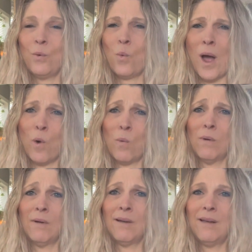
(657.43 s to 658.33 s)
Wow.
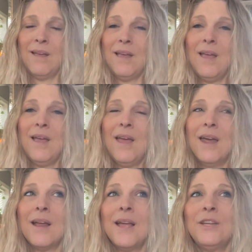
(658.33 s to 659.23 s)

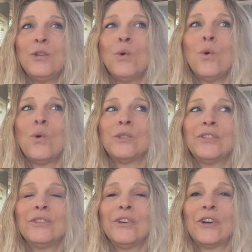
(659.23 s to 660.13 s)
And I told
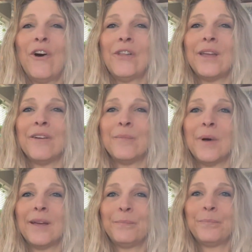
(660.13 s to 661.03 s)
a colleague of mine,